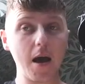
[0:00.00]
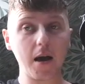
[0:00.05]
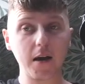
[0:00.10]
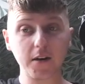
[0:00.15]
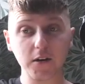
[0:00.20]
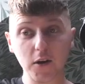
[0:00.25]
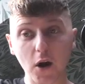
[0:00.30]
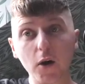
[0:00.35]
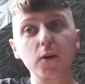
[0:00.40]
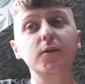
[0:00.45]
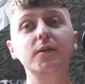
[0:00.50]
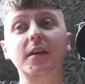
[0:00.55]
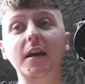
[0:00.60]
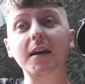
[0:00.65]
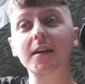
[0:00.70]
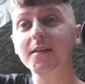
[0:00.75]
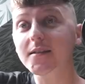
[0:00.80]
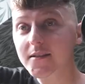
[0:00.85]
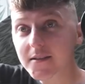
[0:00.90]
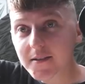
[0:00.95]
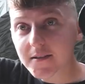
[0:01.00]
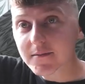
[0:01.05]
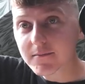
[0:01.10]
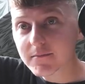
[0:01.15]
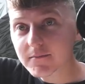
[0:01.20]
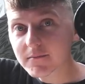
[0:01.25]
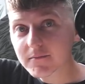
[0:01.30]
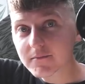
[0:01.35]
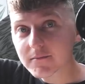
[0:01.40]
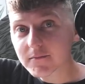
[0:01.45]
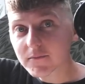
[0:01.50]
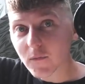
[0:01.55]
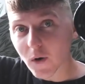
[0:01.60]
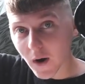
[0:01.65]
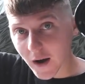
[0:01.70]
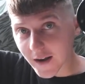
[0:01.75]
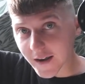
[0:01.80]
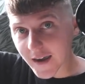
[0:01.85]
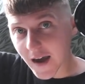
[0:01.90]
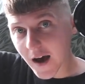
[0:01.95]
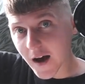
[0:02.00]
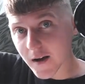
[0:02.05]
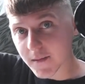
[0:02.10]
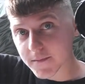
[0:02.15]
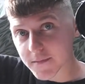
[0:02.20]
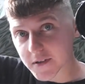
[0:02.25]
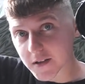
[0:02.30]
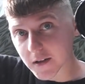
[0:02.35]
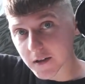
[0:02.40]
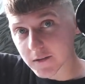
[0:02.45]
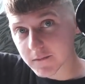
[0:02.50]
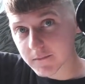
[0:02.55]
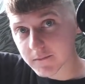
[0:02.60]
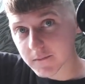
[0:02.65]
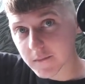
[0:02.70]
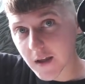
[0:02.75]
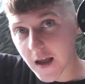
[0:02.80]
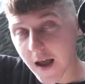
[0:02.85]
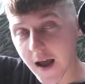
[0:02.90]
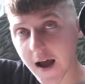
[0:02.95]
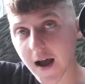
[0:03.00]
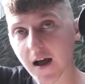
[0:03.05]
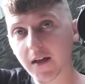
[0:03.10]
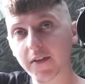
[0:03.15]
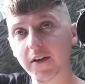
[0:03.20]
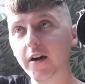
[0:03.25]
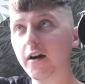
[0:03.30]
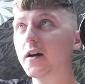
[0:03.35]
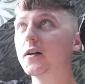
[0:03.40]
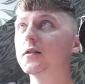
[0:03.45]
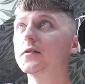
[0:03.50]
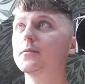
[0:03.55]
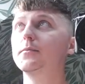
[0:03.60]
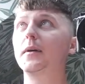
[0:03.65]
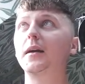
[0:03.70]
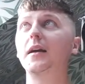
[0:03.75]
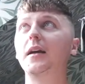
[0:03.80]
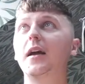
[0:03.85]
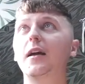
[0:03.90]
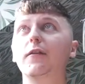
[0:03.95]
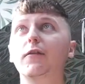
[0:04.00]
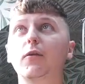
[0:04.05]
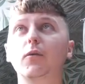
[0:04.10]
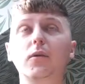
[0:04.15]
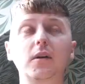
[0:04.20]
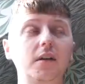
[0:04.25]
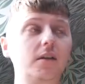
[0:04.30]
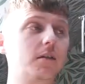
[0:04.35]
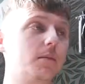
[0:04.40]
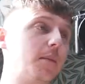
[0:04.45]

noticed what I get up to, and they asked me if I wanted to